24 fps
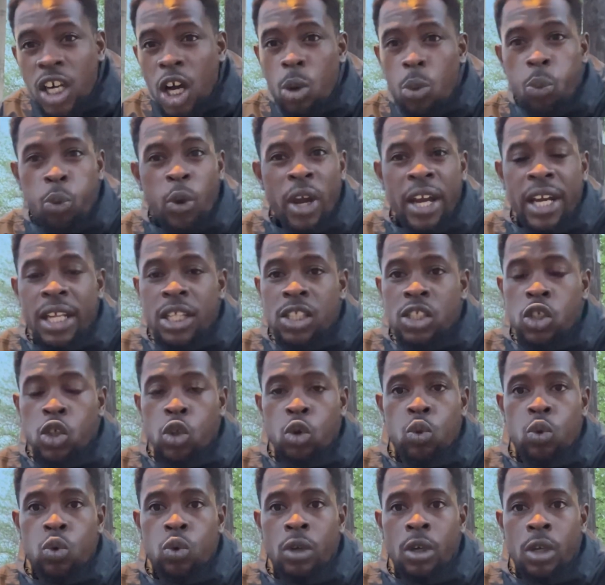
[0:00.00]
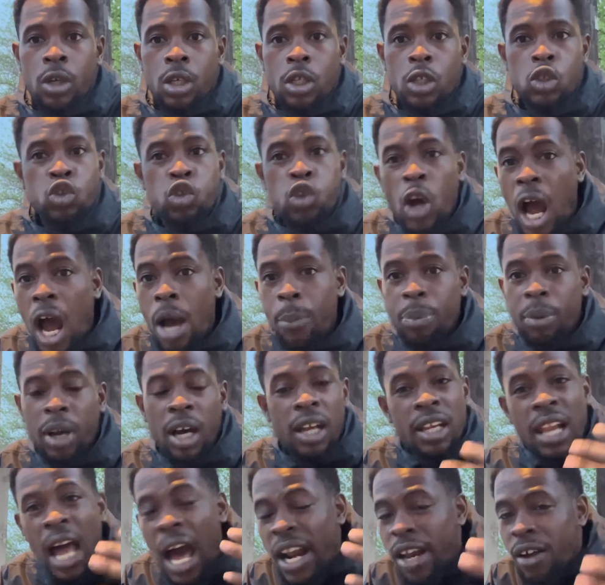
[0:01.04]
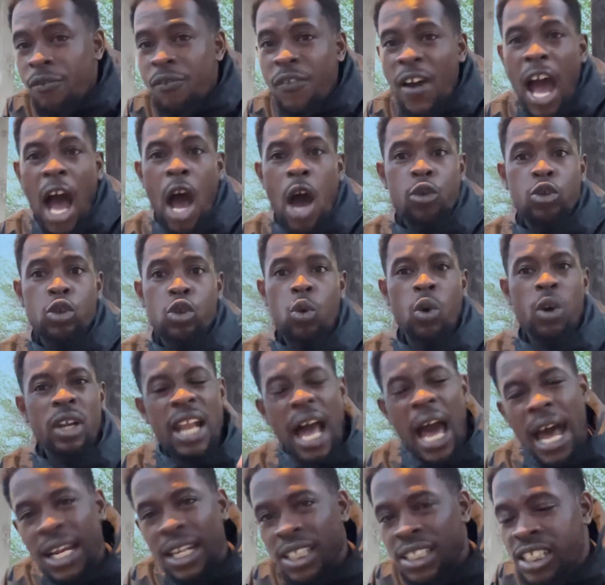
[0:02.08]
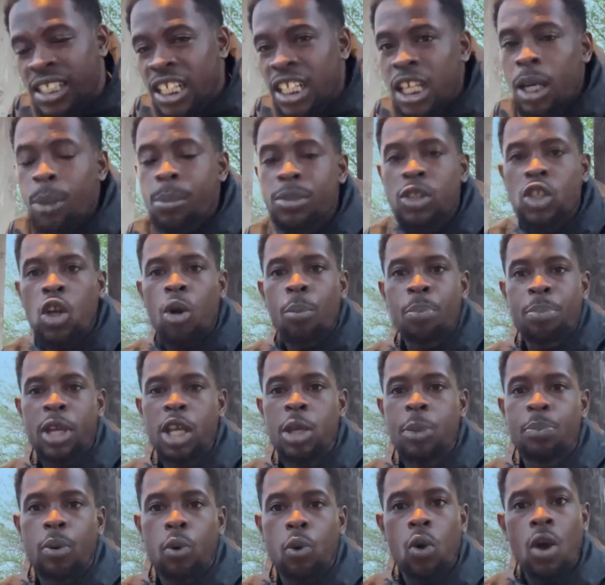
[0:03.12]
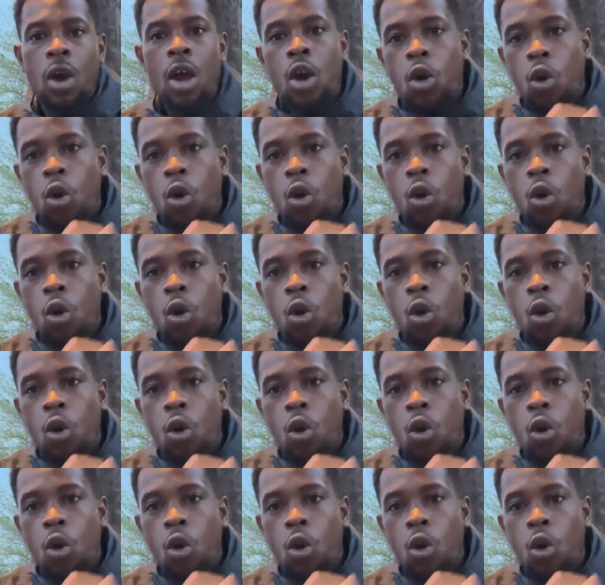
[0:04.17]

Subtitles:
up ready to drop a lot of value, a lot of gems on people.